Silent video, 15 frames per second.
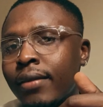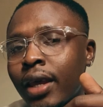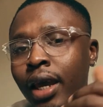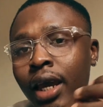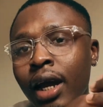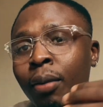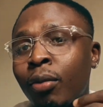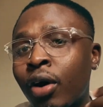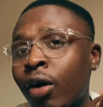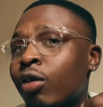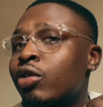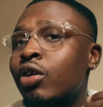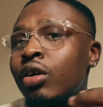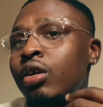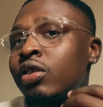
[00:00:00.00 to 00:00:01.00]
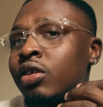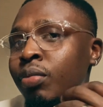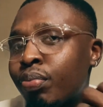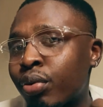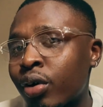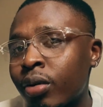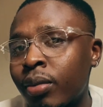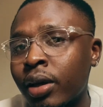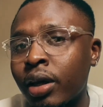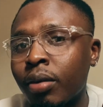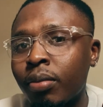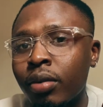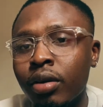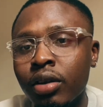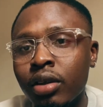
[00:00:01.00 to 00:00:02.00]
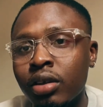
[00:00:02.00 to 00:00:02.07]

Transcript: And I was always the problem.